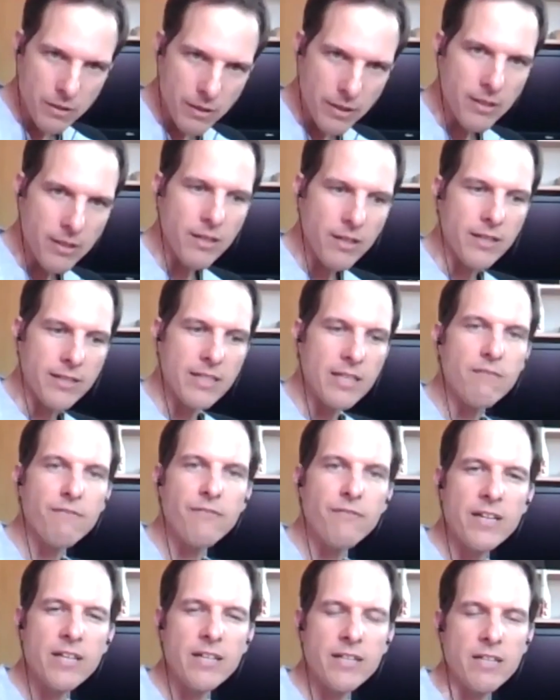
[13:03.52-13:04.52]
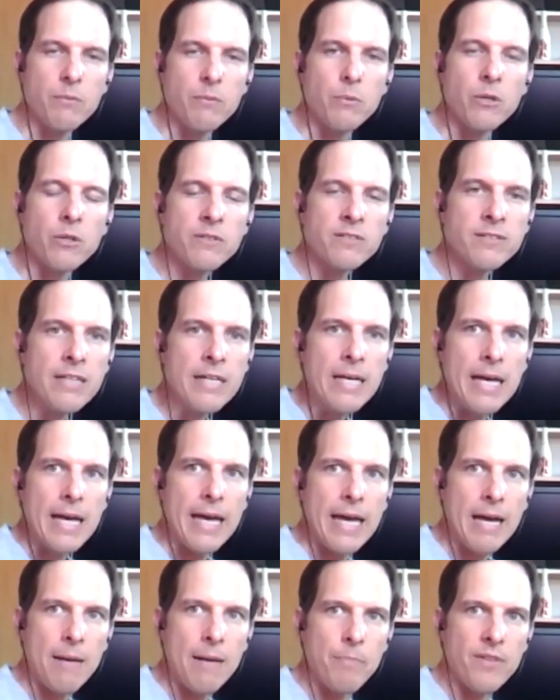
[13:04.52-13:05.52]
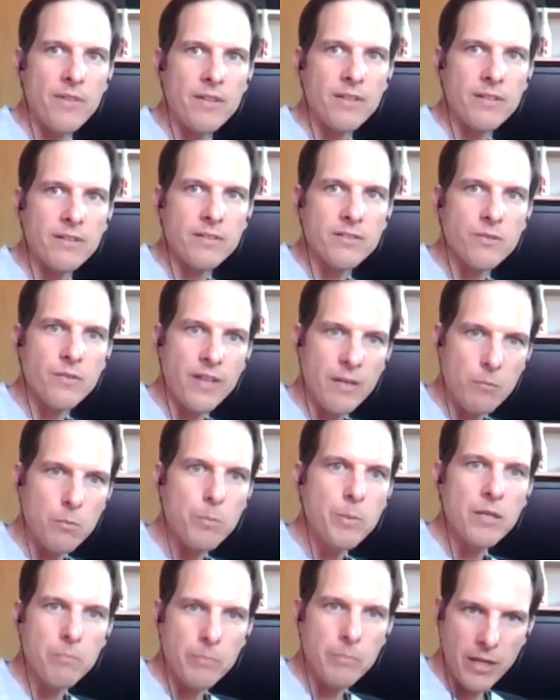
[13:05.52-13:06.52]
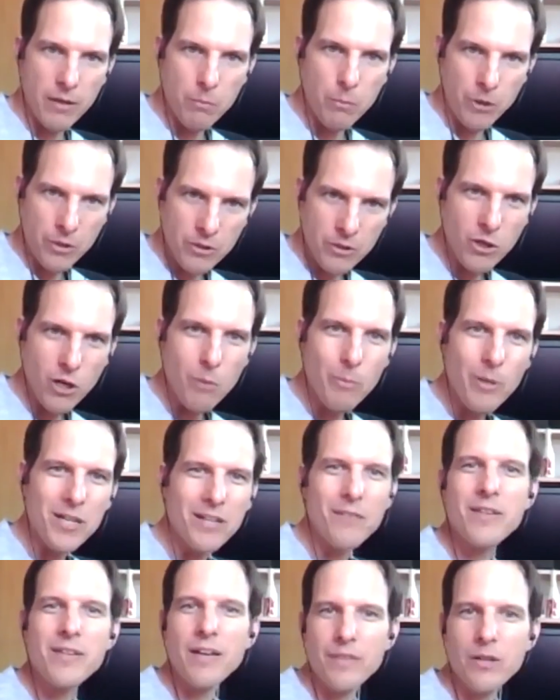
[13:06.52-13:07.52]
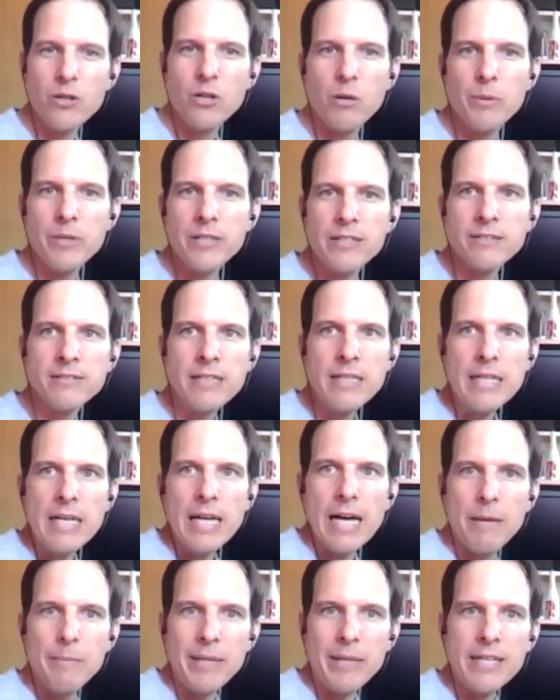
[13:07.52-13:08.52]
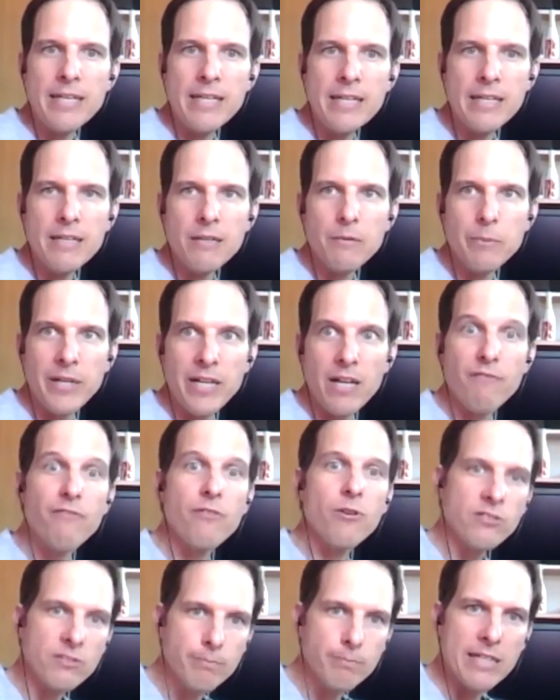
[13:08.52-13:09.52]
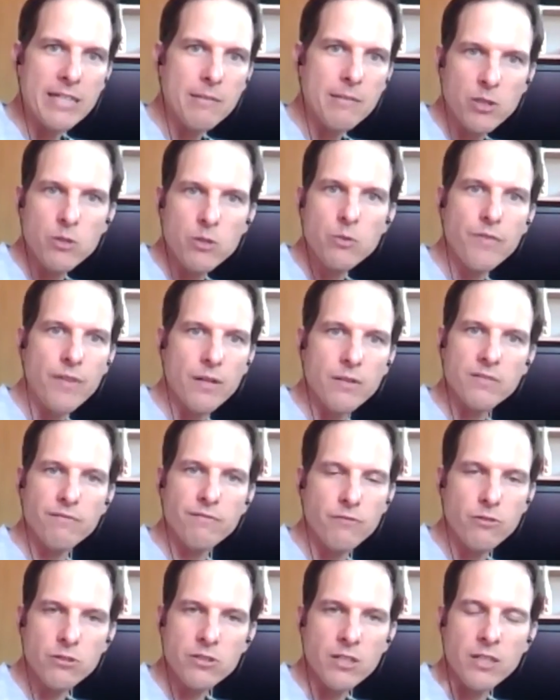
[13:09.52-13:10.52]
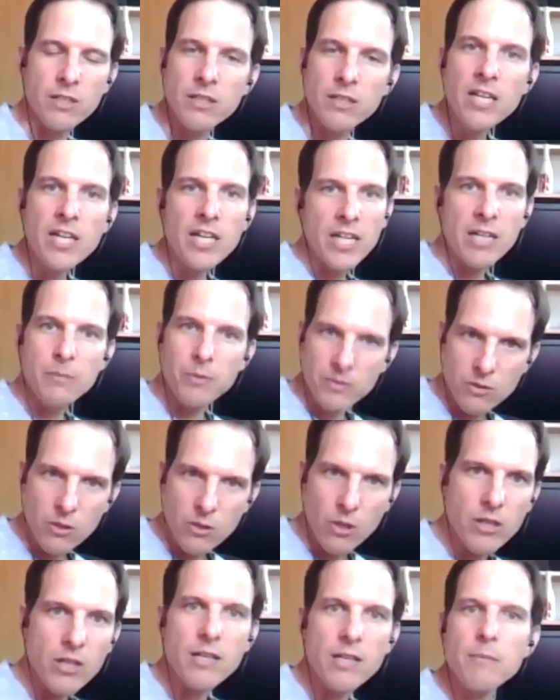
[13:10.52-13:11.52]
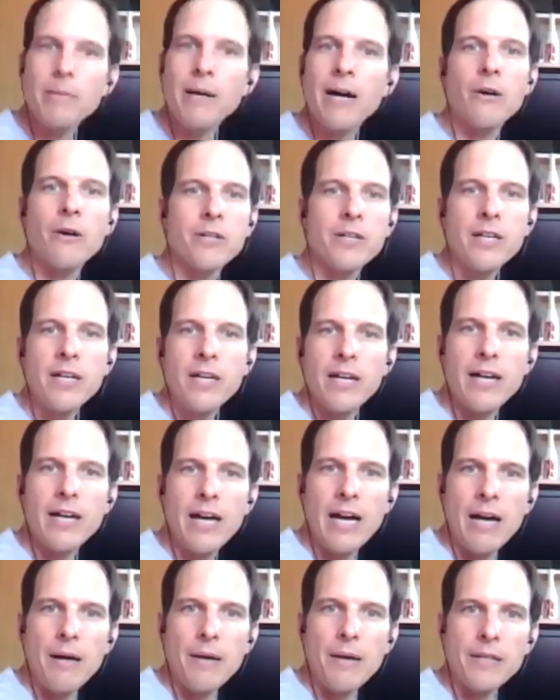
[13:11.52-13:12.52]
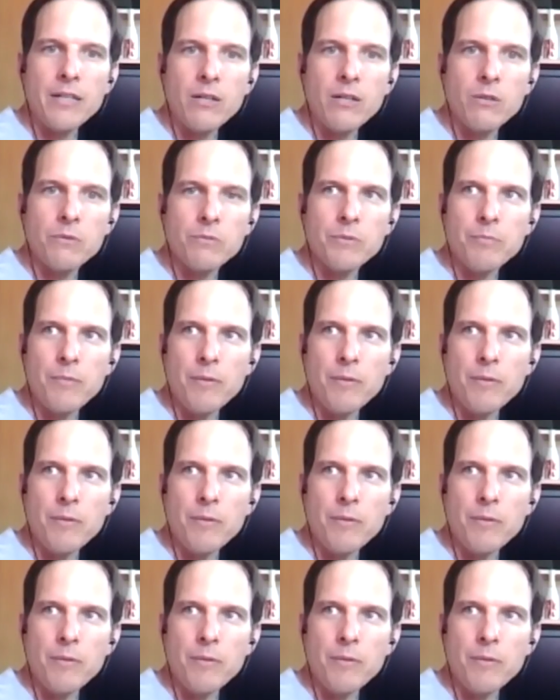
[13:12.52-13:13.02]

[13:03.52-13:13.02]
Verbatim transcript: an, a key figure he was. Um, so that would be my one comment, and the other comment is, I mean, he when I first met him in 2014, he was talking talking about uh, you know